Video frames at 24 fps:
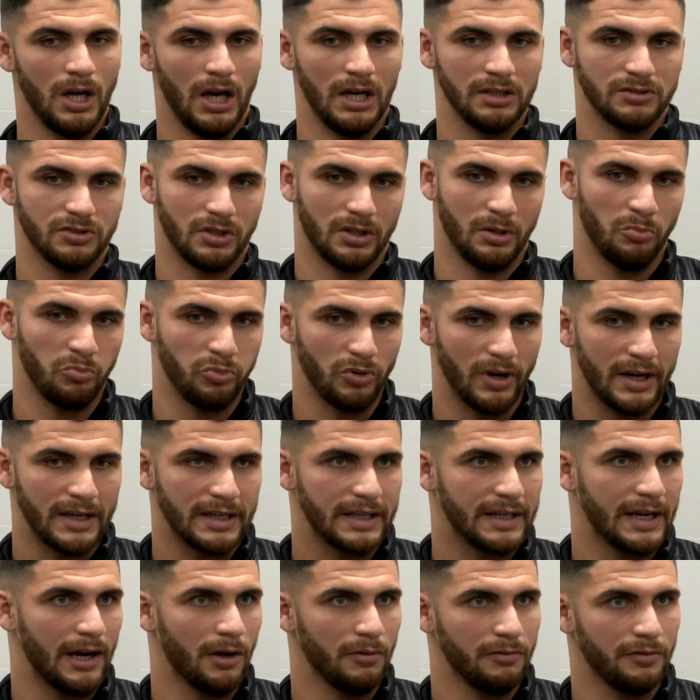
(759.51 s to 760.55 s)
I took a
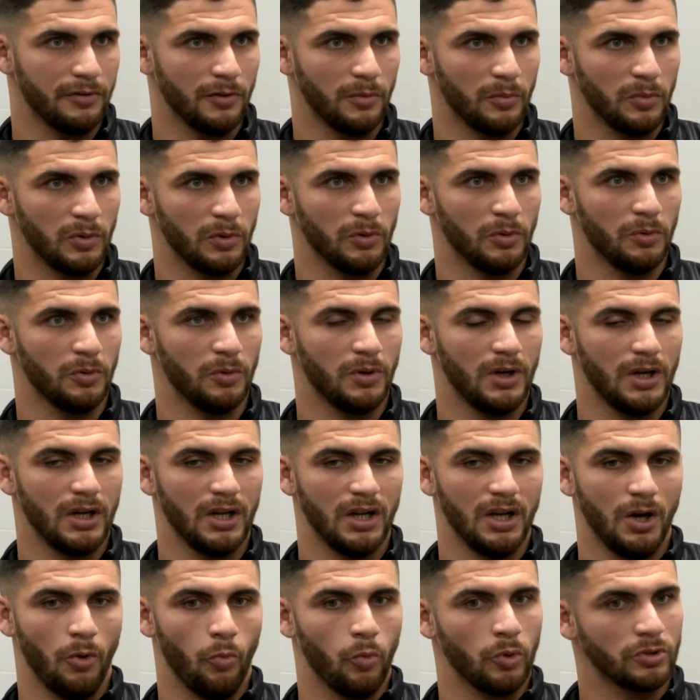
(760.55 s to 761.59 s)
break out of football,
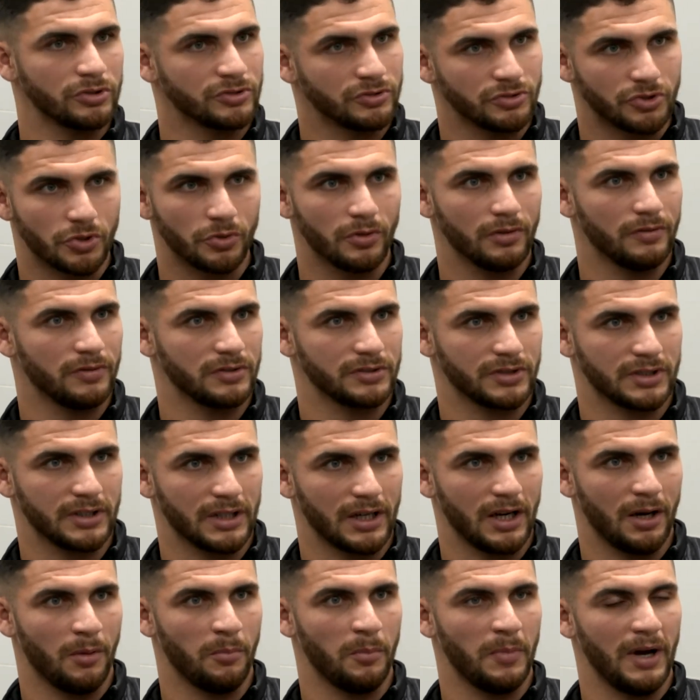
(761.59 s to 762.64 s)
wasn't sure if I was
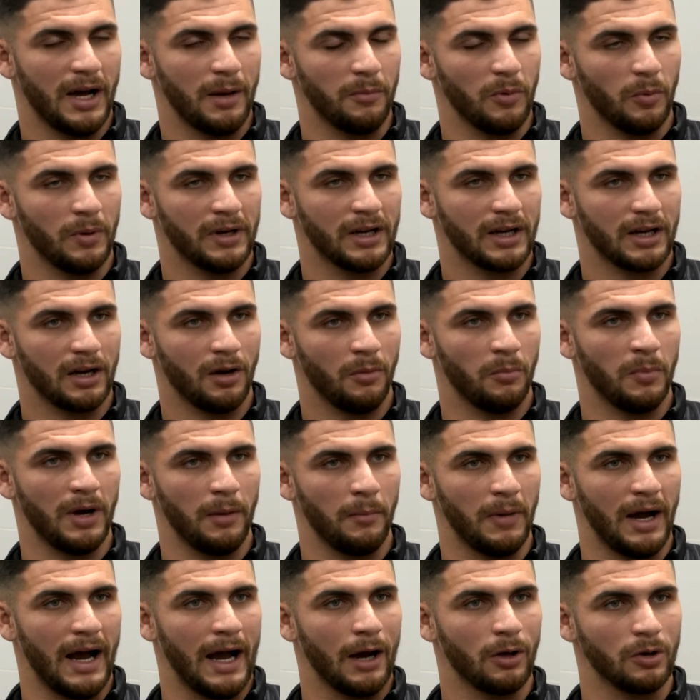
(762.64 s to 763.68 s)
going to come back, but when I come back,
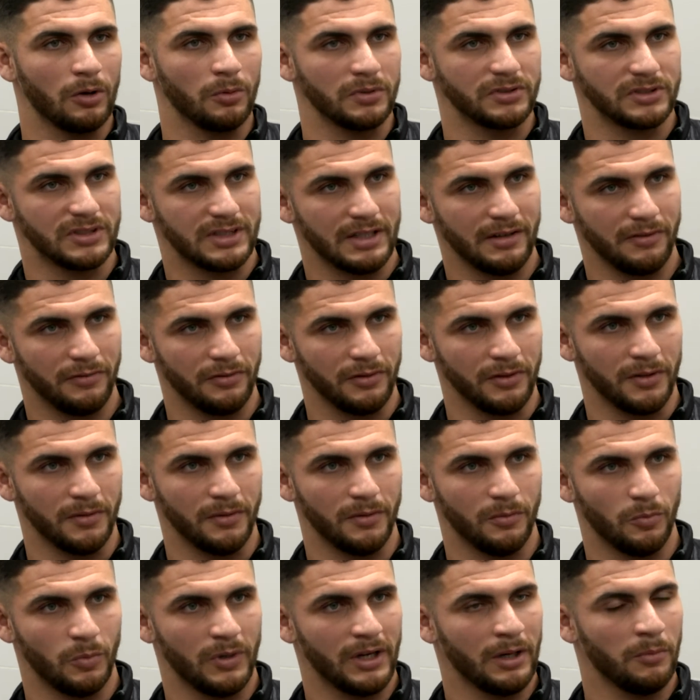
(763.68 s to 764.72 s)
my outlook was different.
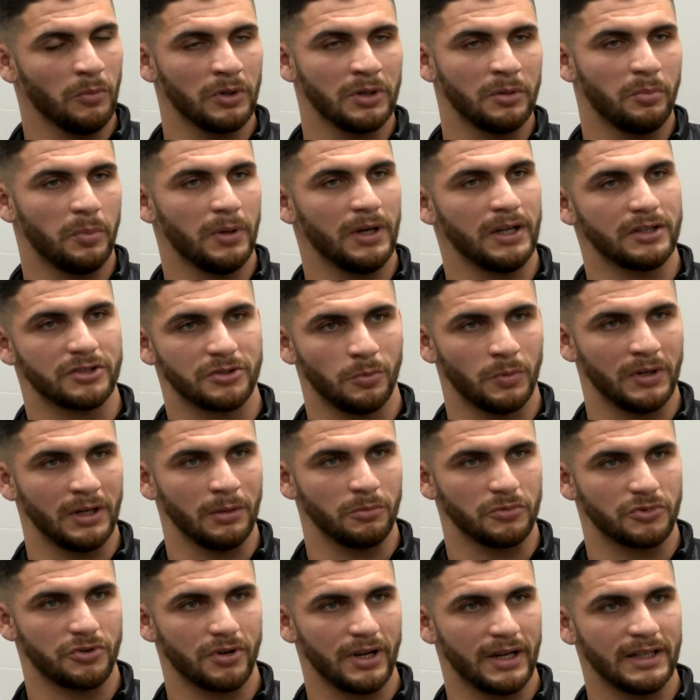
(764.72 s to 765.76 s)
When I'm on the pitch and when
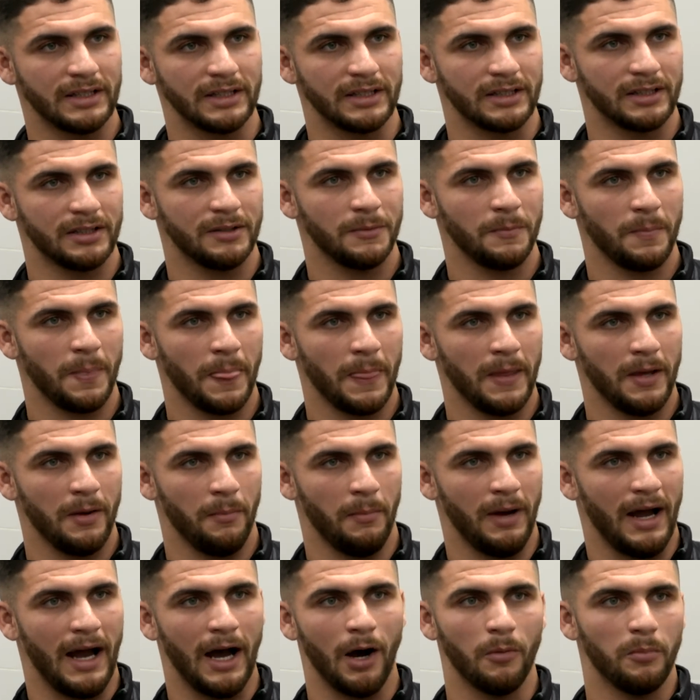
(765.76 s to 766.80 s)
I'm training,
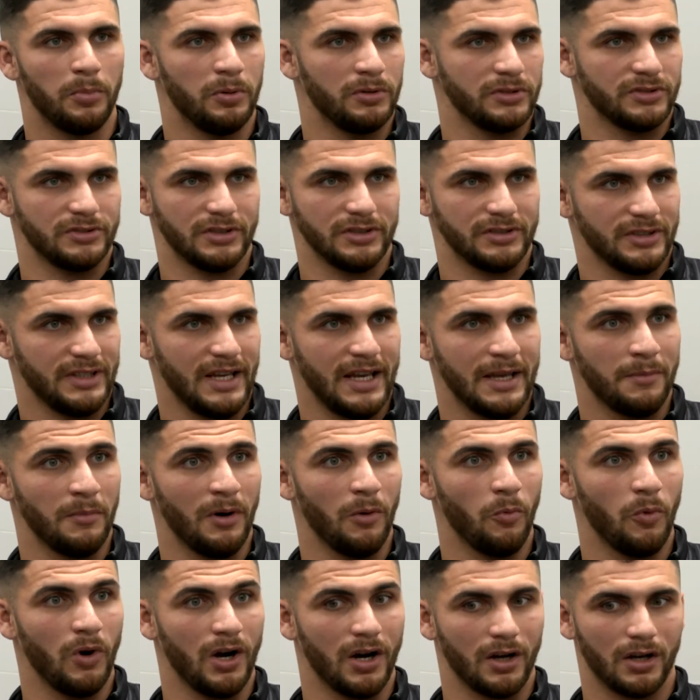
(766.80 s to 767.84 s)
my output's the same. I
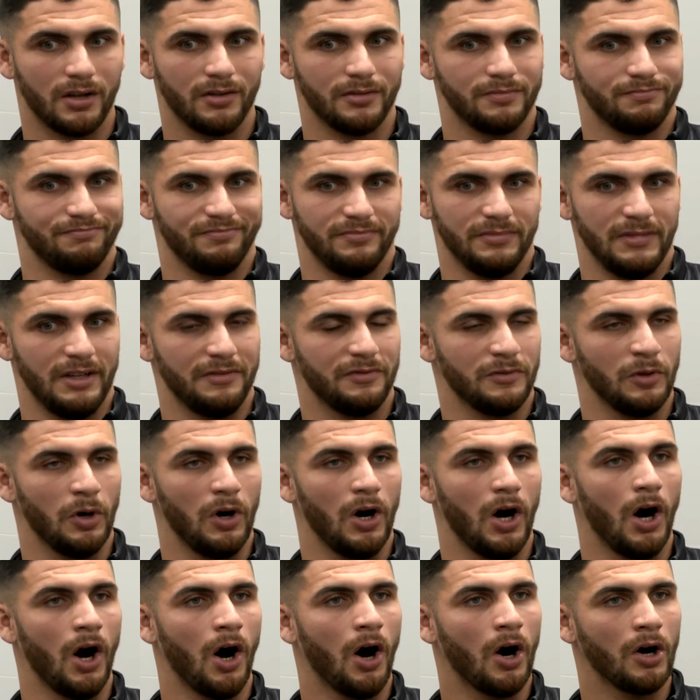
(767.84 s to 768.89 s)
work, if
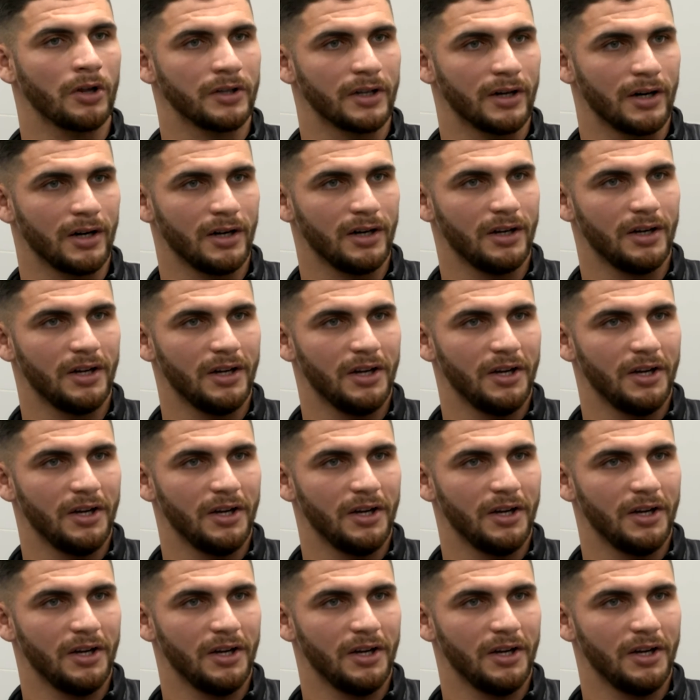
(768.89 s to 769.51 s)
not harder,